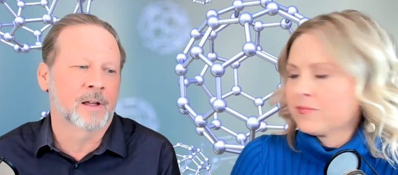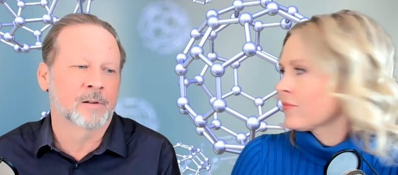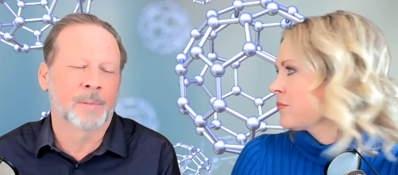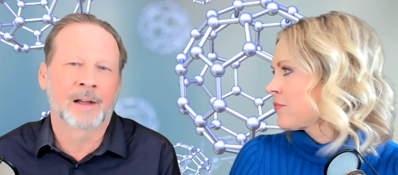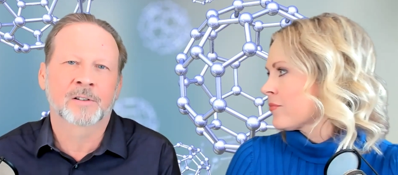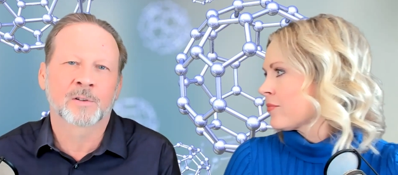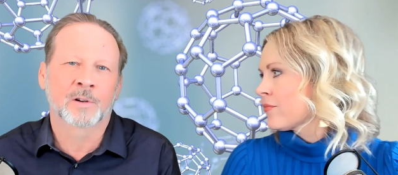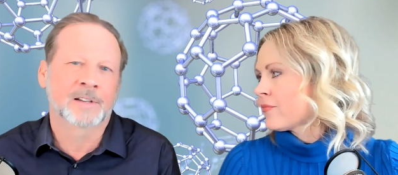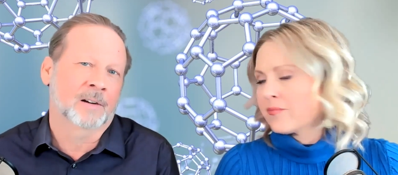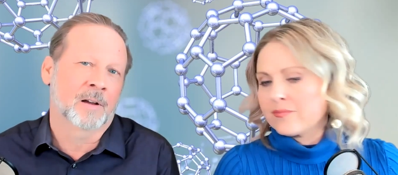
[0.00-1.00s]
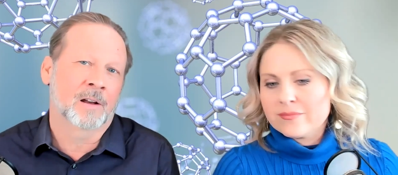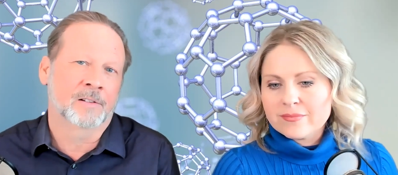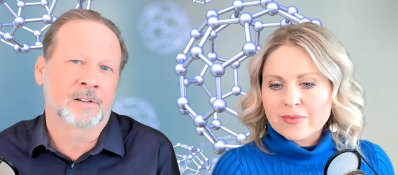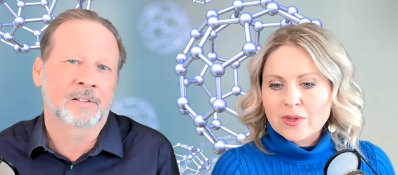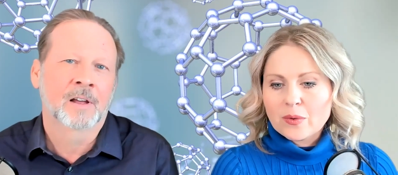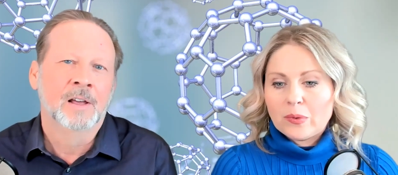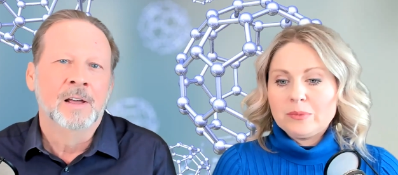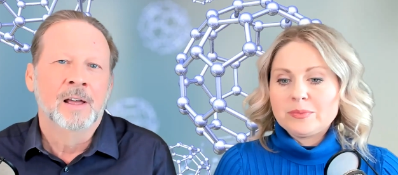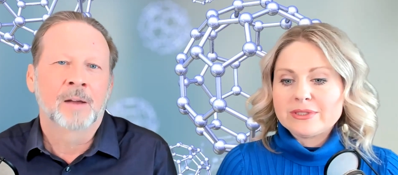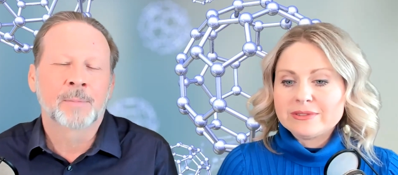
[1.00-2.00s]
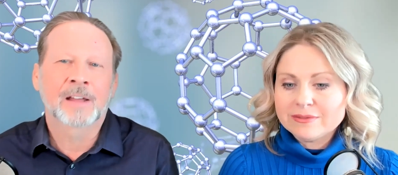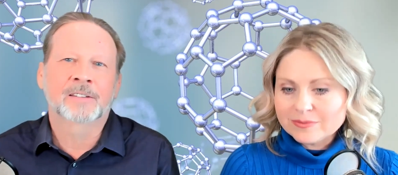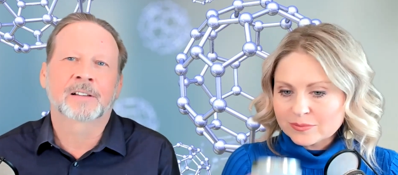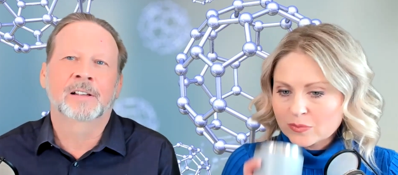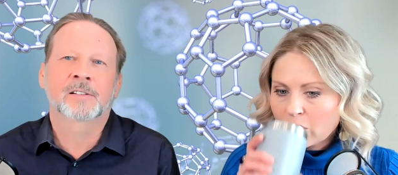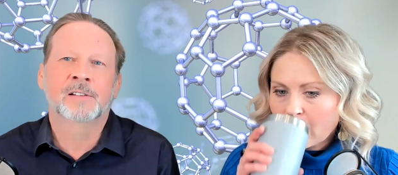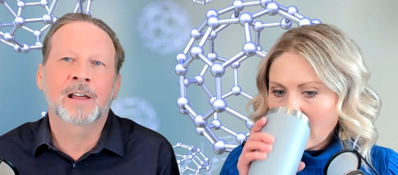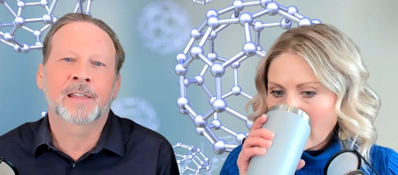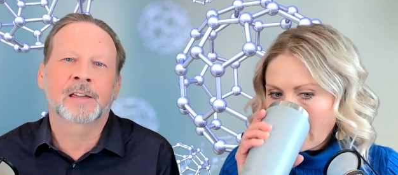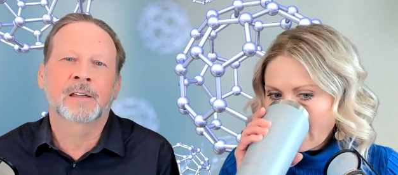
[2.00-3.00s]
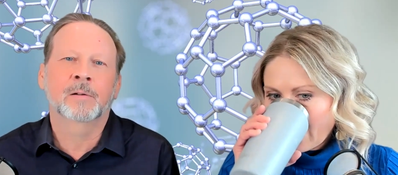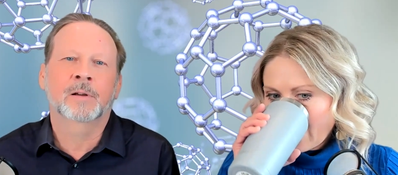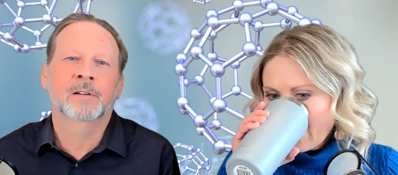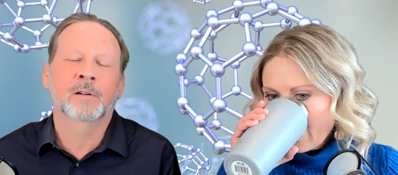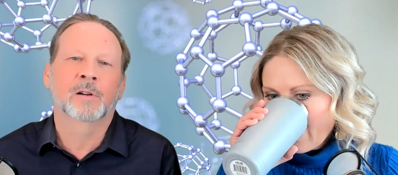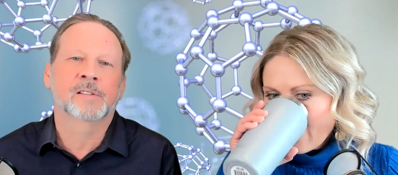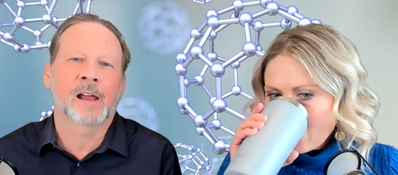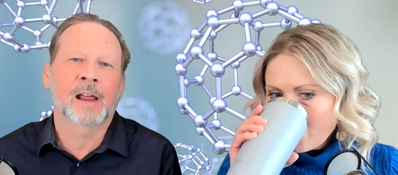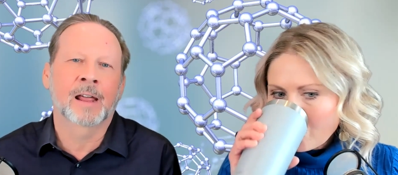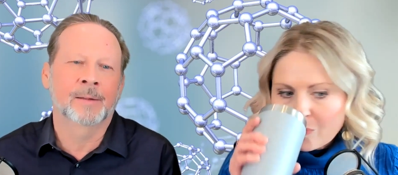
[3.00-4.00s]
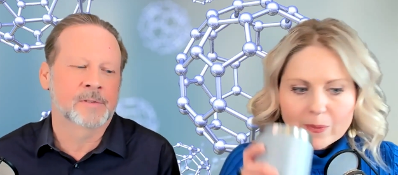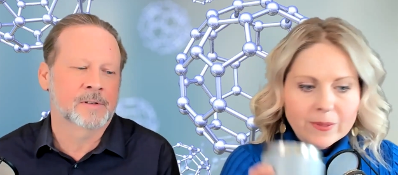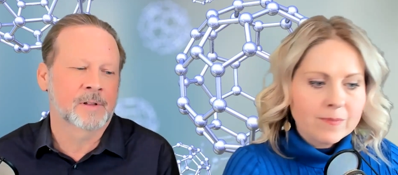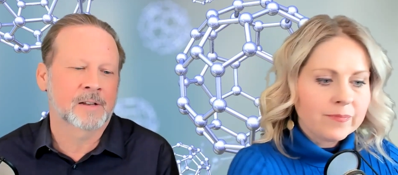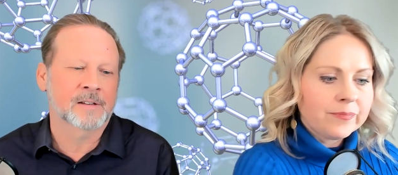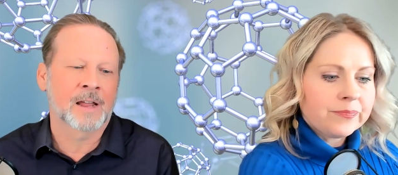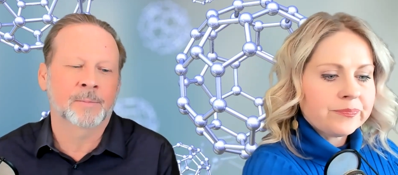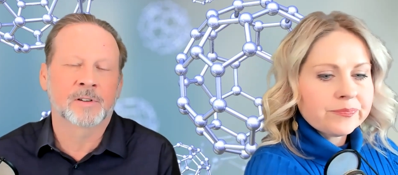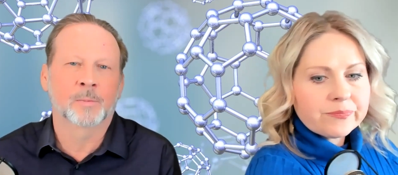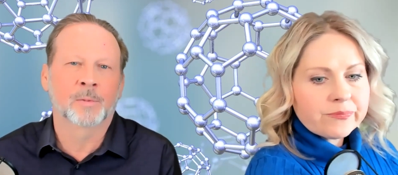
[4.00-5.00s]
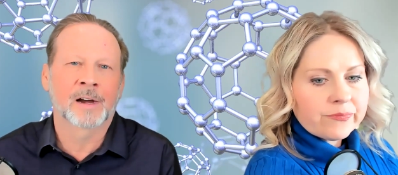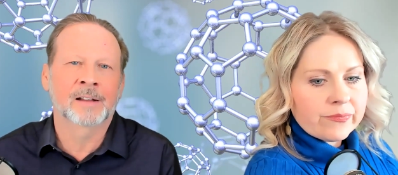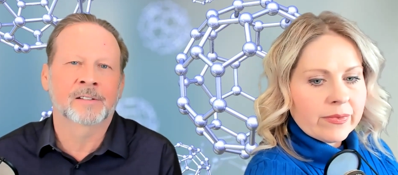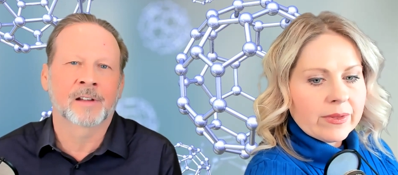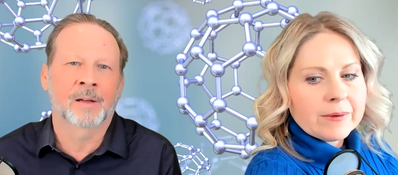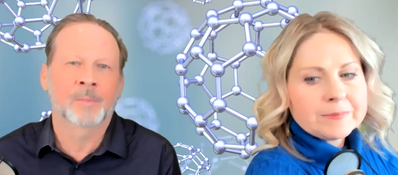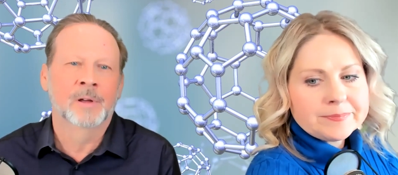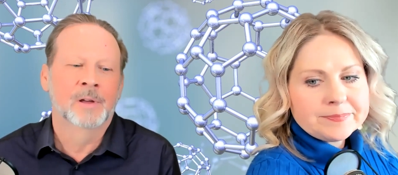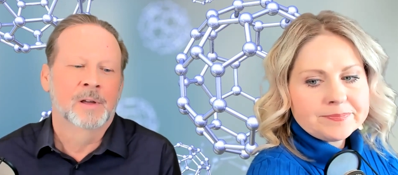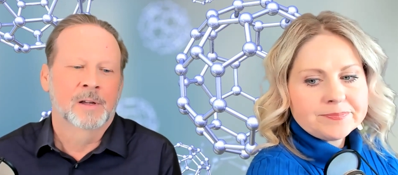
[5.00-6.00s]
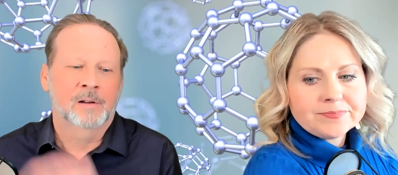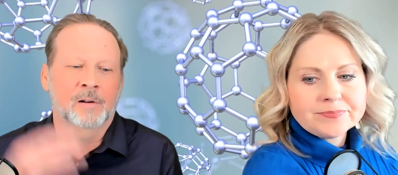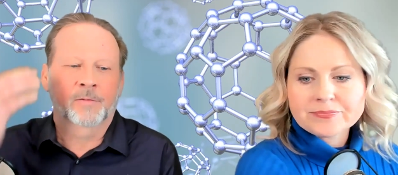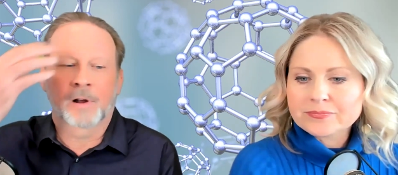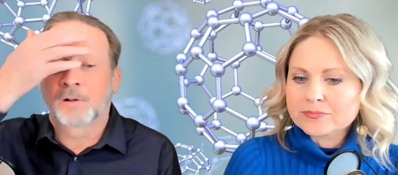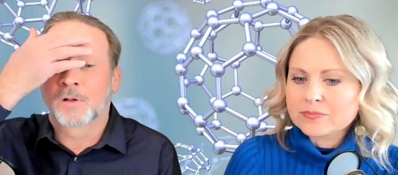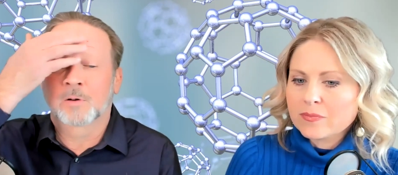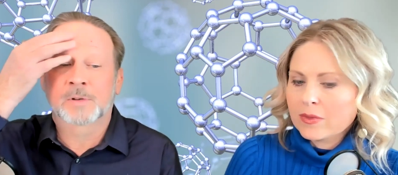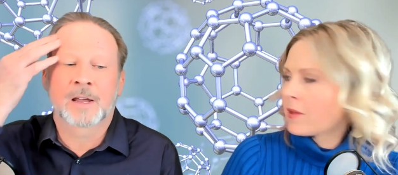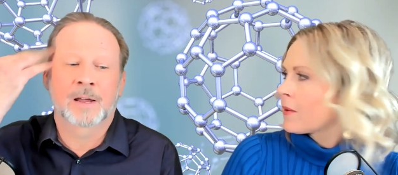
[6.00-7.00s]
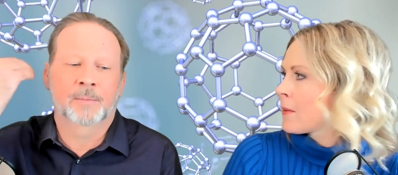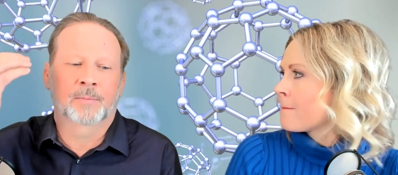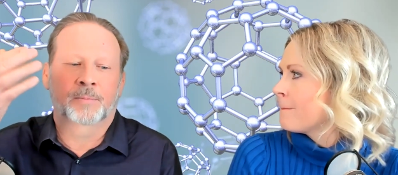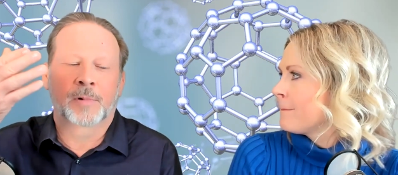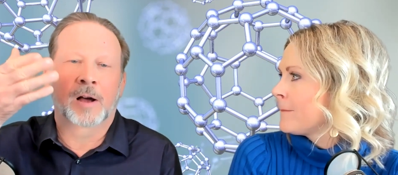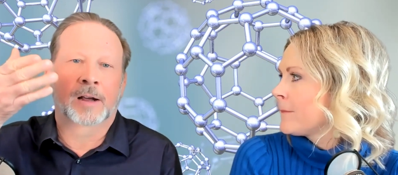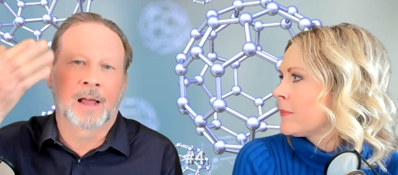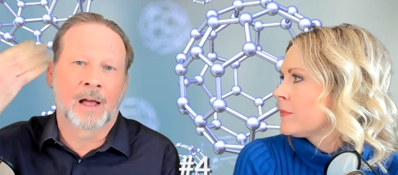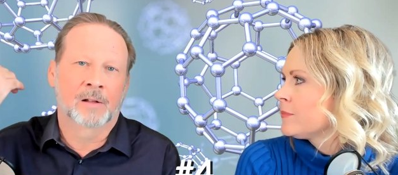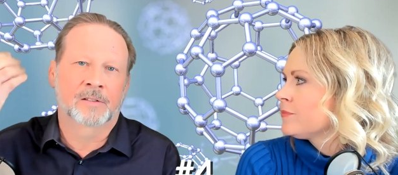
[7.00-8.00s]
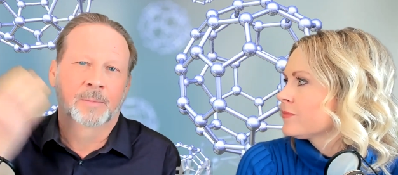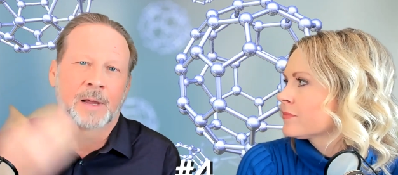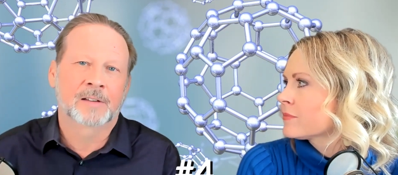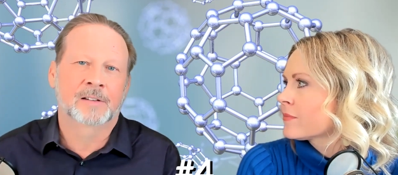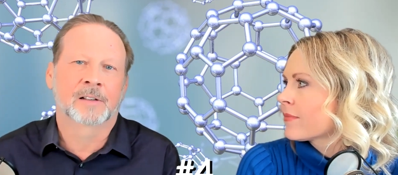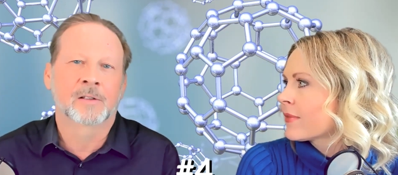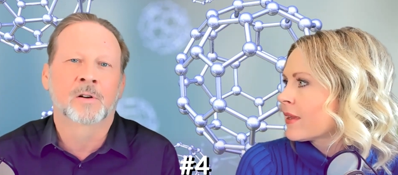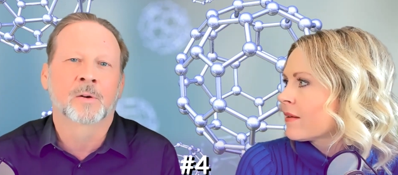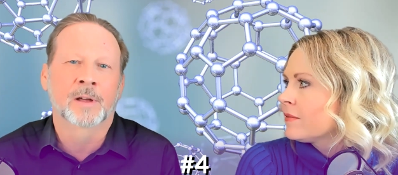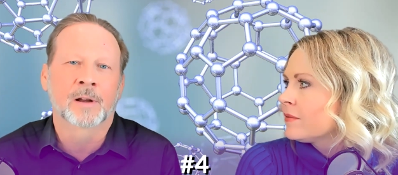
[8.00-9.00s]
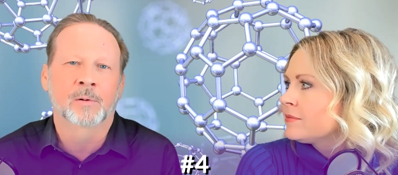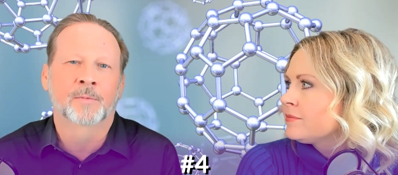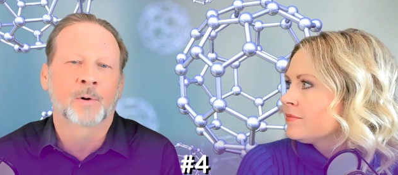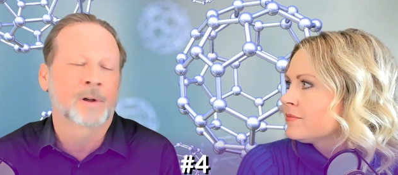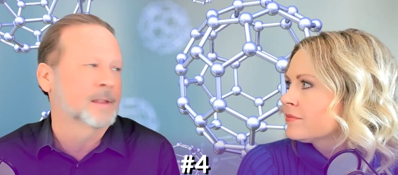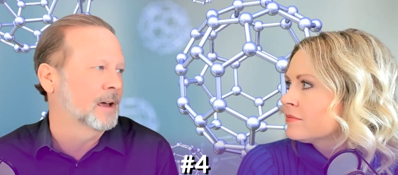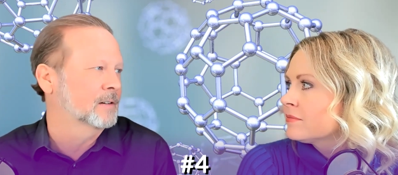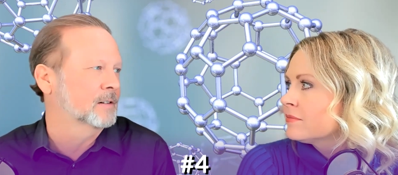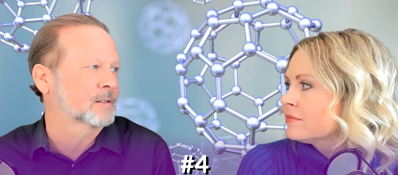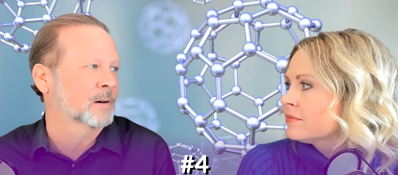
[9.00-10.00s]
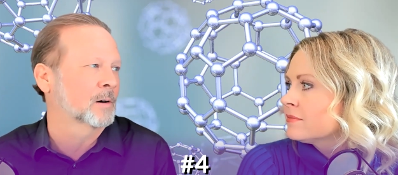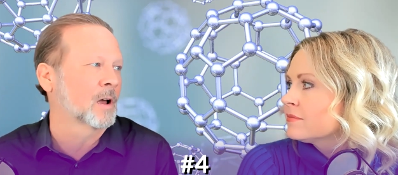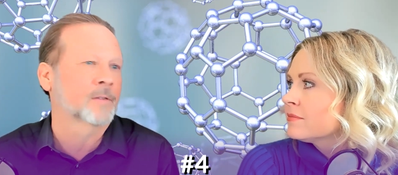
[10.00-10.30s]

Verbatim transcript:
Speaker 1: and other mind control technologies. Oops. And basically, there's nothing you can do because that aims that's aimed at your brainstem. Your frontal lobes can't block it out. So basically, the only way to avoid that is just turn